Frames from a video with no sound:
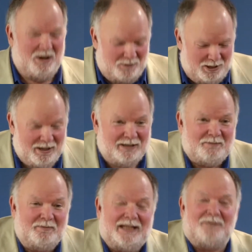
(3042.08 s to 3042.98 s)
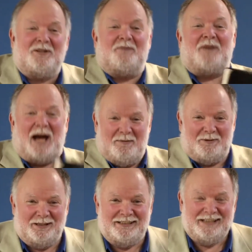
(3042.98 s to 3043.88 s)
we don't have to beat him with a
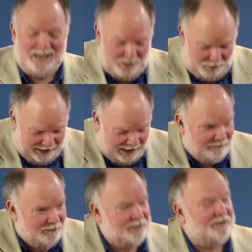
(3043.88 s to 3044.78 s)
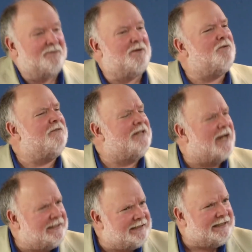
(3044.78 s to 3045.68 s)
Bible. We can have fun doing it, but we've
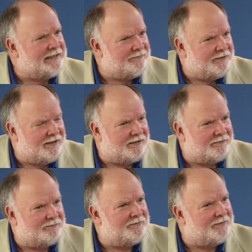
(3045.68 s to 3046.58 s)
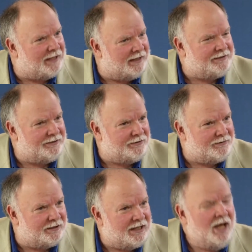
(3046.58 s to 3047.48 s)
got to get involved. We've got to do
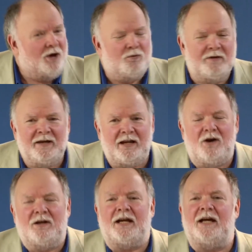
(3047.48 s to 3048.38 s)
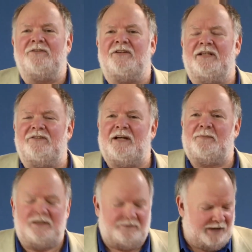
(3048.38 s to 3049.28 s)
it. We've had all kinds of things
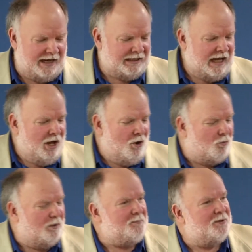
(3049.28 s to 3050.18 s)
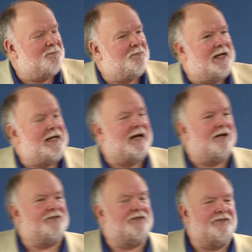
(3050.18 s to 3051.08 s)
happen. In fact, we put
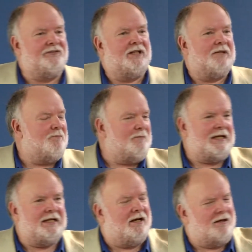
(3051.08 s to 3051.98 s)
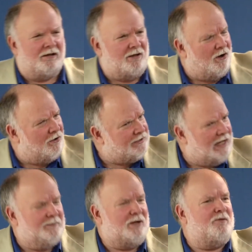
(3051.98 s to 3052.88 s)
penthouses many a, a long
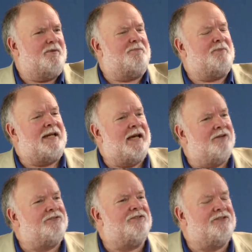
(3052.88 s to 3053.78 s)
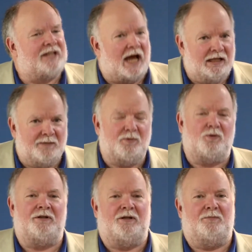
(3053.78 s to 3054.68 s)
time ago. We put penthouses dial
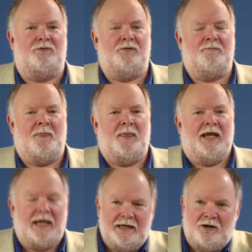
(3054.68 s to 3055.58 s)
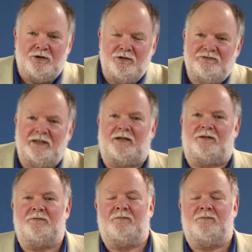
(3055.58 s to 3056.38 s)
a number in our newsletter